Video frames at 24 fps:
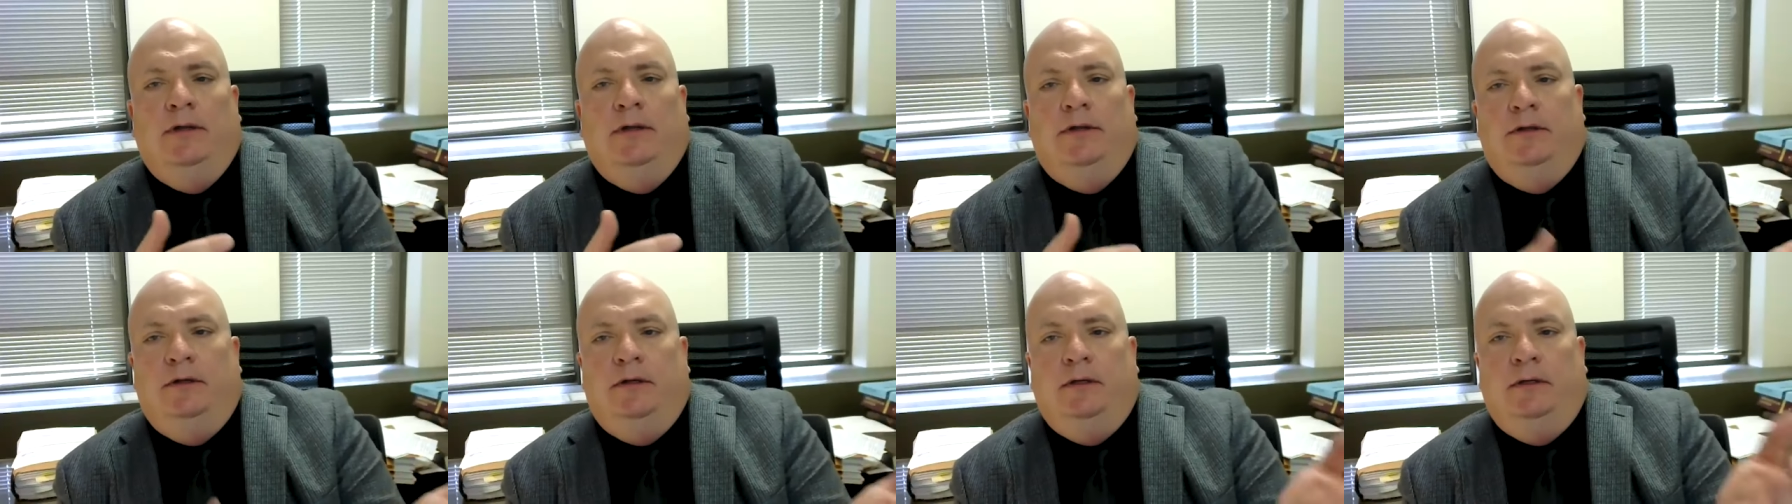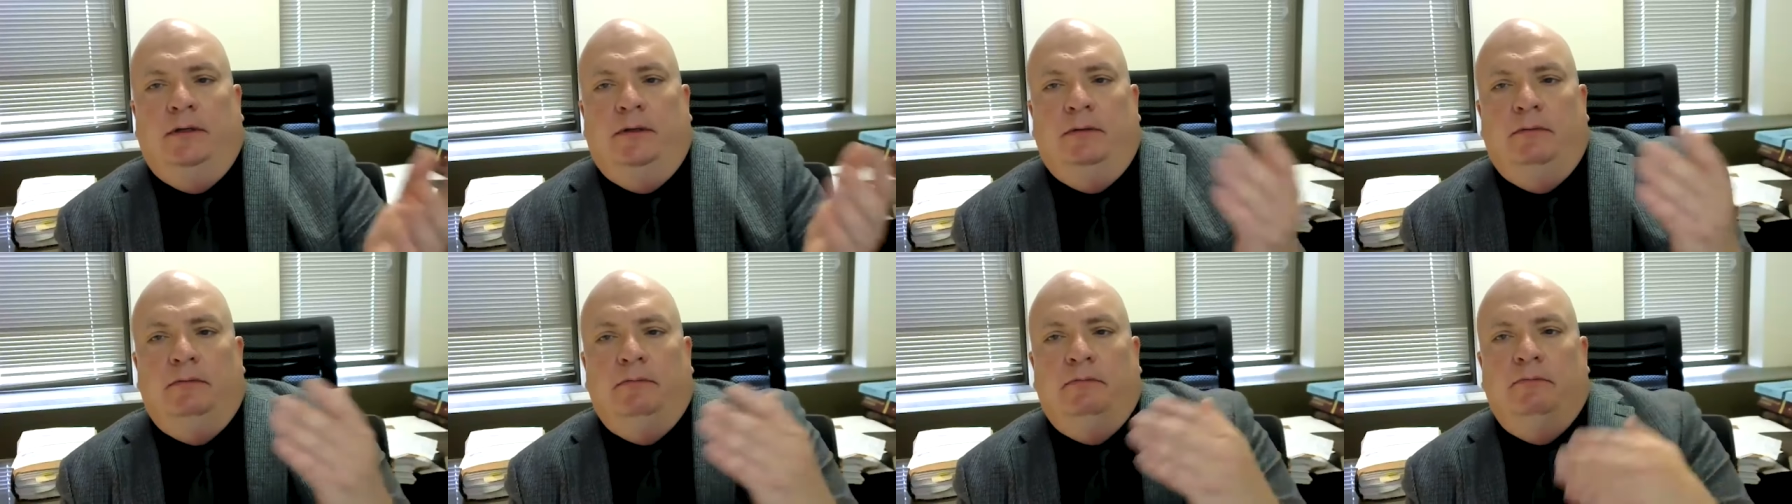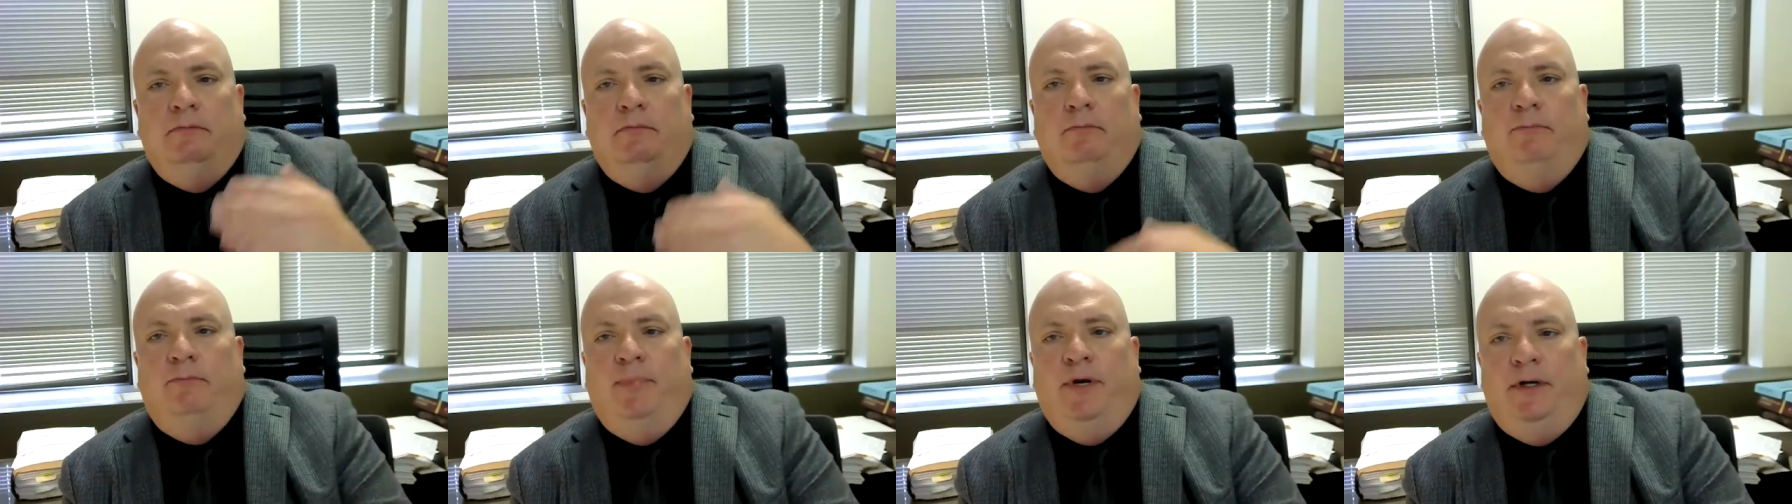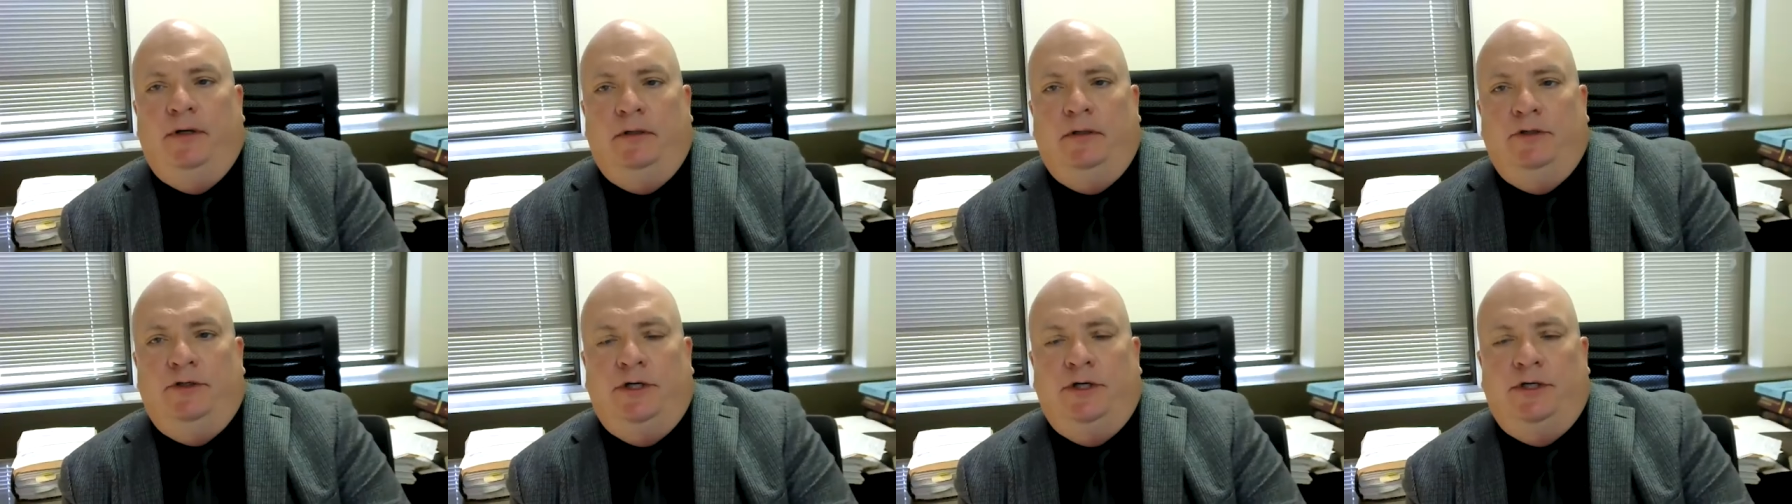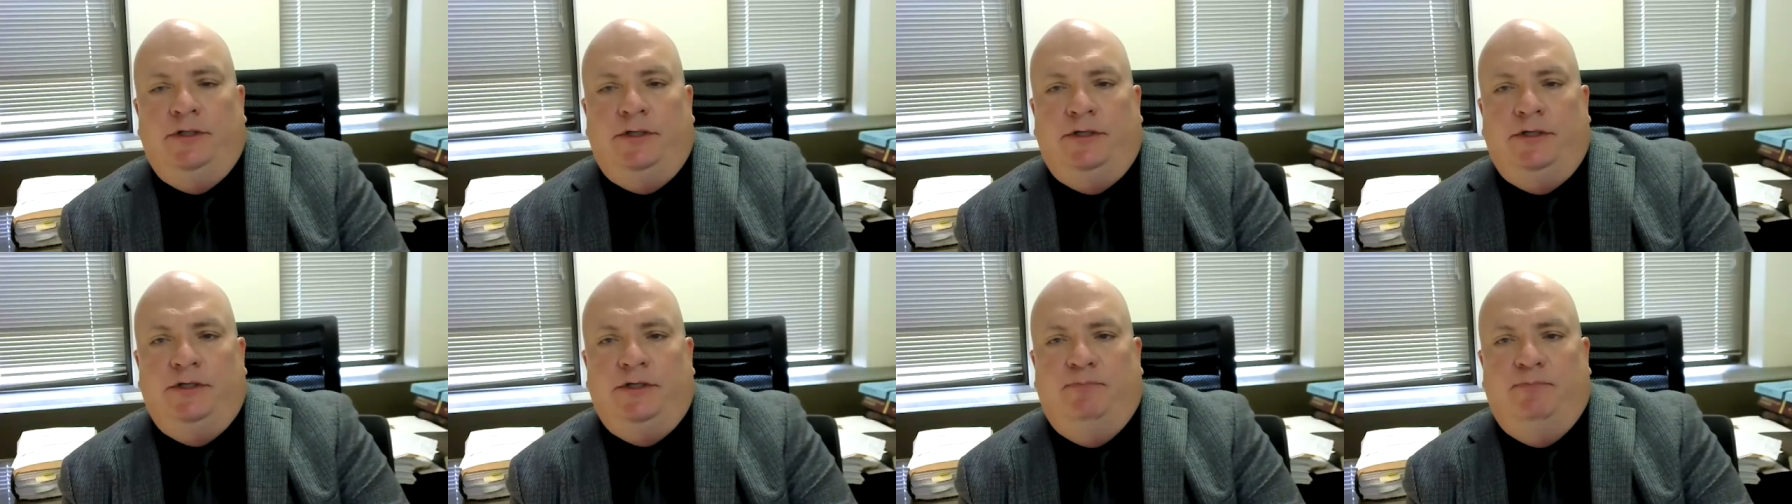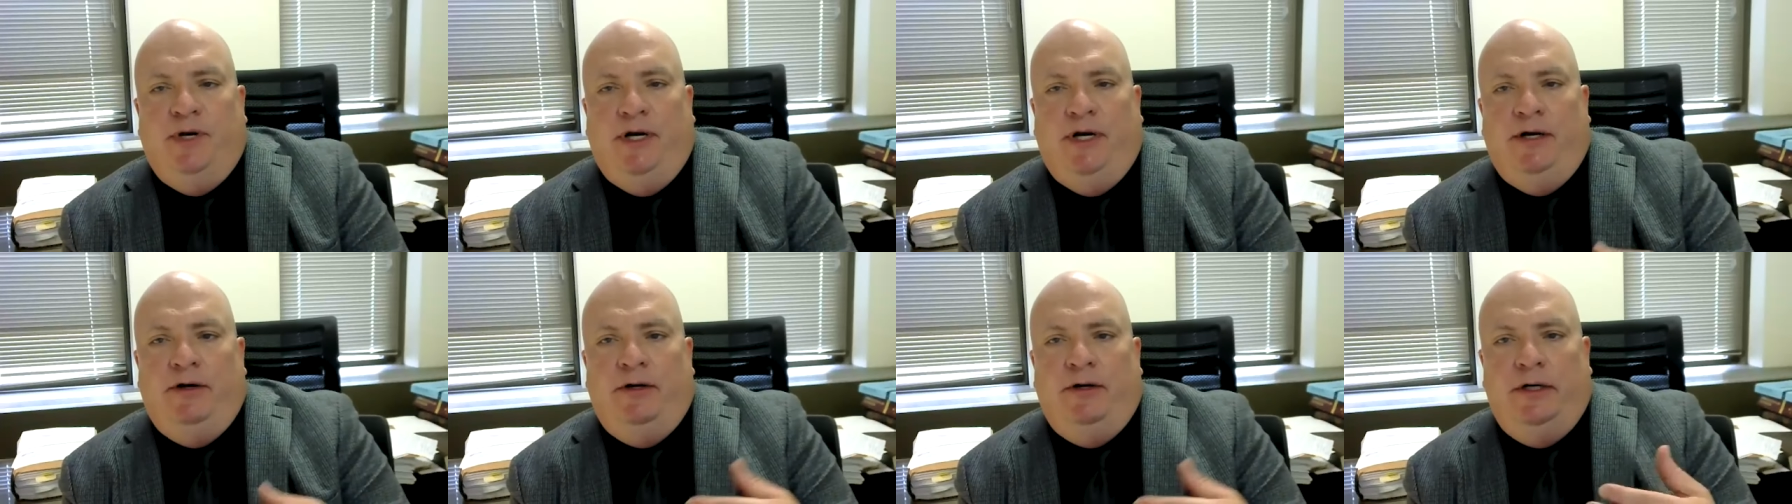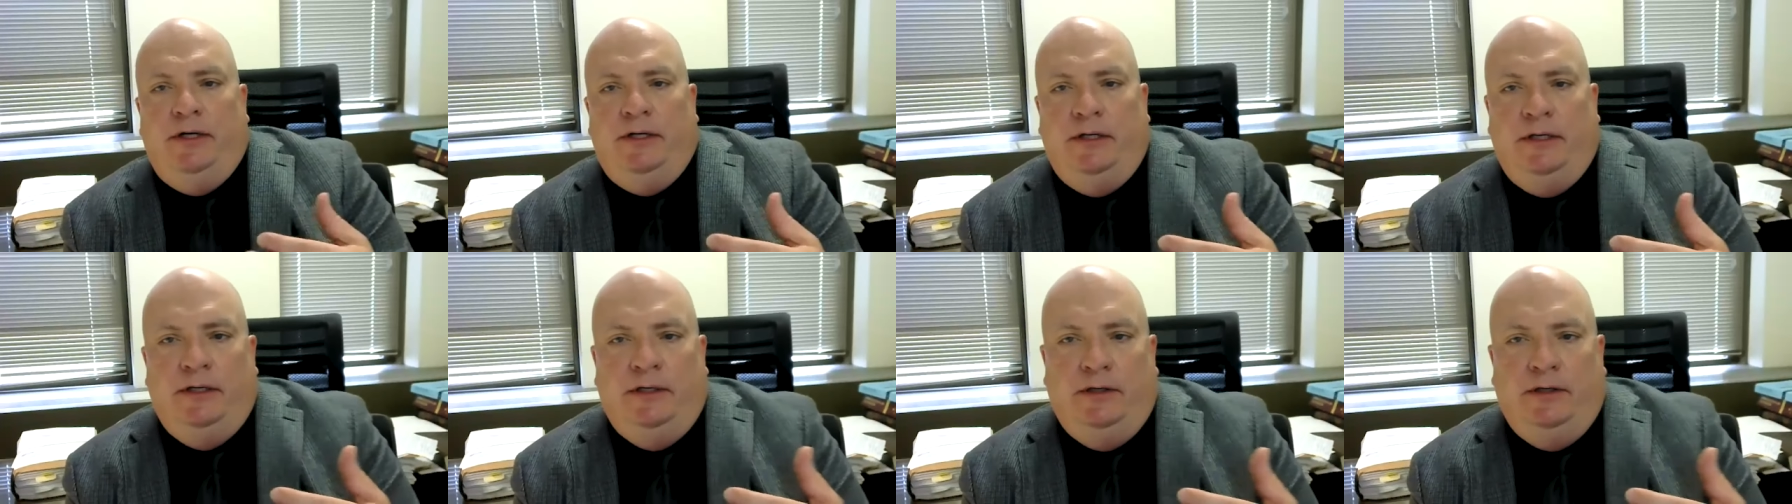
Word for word: The Justice Barrett,